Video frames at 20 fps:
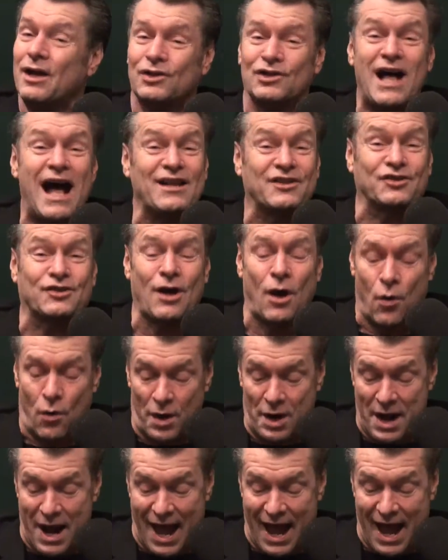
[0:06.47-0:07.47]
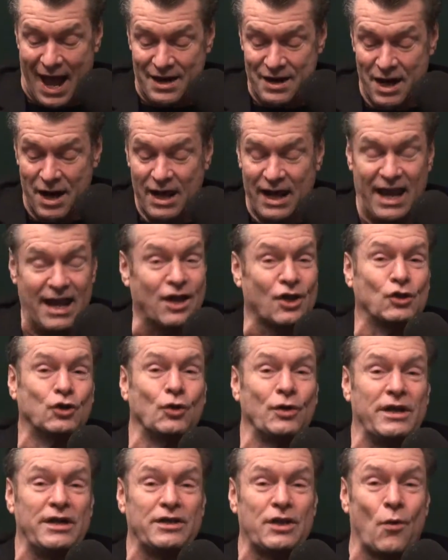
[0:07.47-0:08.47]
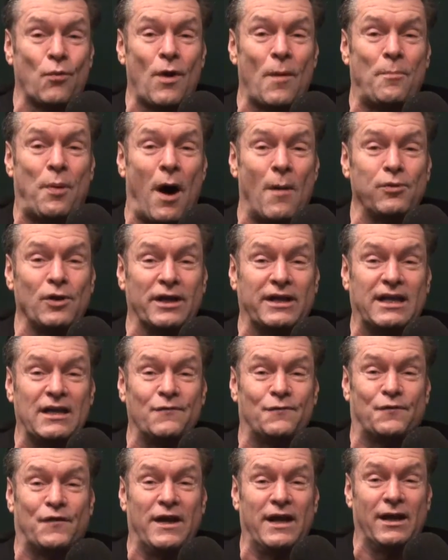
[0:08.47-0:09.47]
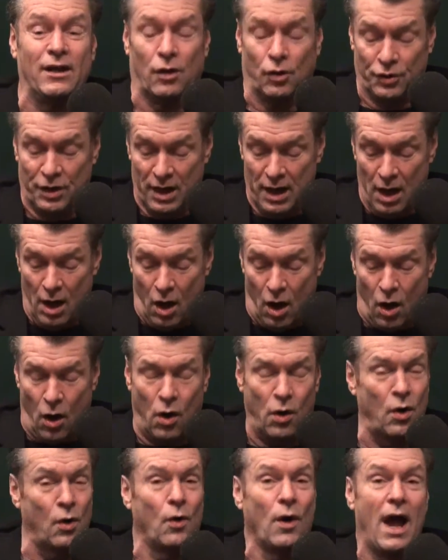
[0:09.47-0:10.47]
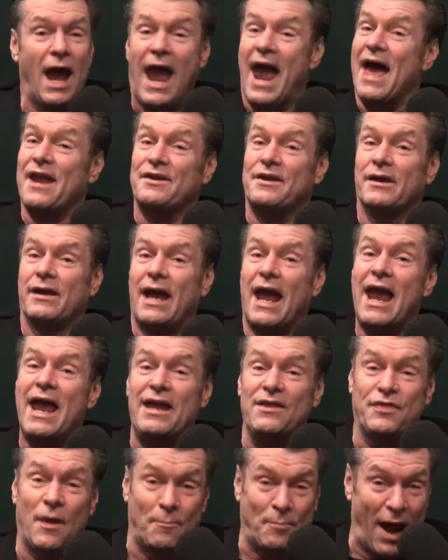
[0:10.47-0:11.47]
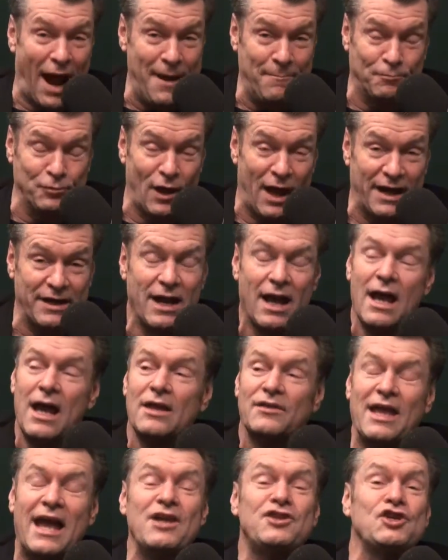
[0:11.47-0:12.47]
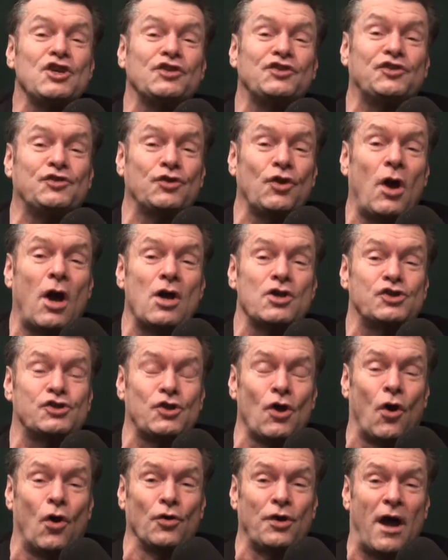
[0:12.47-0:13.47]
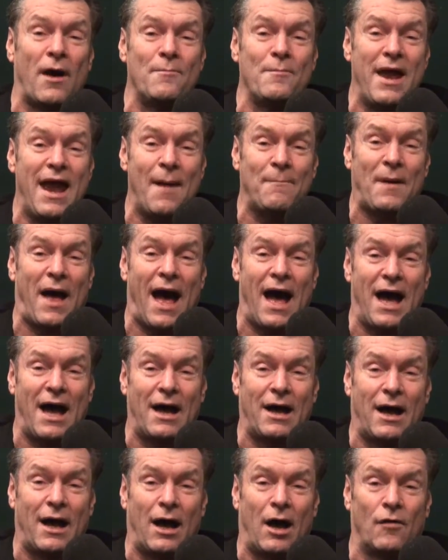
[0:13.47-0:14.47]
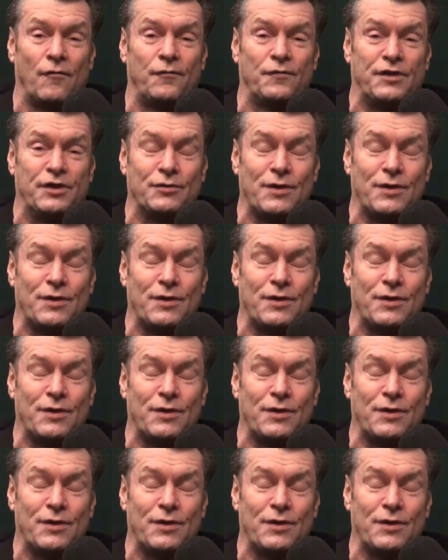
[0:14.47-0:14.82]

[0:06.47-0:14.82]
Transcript: Lots going on, including the Republican field. Oh, and hey, the pipeline. They just showed a map of the